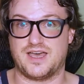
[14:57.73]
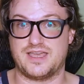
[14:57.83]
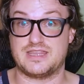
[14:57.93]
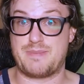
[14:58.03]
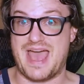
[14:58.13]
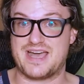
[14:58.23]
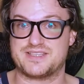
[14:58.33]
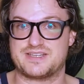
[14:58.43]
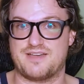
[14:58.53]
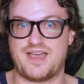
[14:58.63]
In the
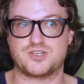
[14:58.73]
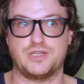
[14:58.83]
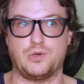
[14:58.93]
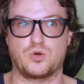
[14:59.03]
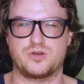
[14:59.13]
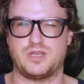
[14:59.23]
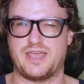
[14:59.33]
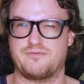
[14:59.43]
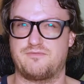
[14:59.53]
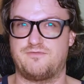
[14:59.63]
past, I've actually ordered
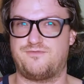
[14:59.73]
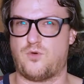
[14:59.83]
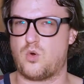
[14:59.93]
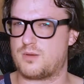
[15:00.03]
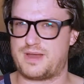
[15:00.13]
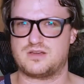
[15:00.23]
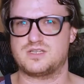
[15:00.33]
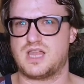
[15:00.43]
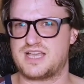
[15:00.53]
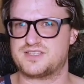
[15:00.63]
like 4 pairs of
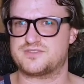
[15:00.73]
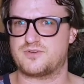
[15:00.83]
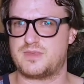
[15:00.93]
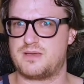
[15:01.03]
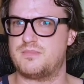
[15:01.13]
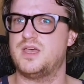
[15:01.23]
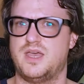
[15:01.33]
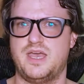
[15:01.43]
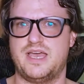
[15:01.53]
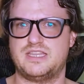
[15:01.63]
glasses from them
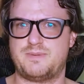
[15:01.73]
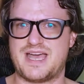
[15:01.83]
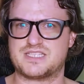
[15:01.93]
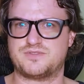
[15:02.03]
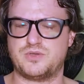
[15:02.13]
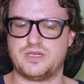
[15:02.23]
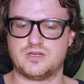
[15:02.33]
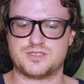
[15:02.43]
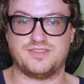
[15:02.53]
in the past few years.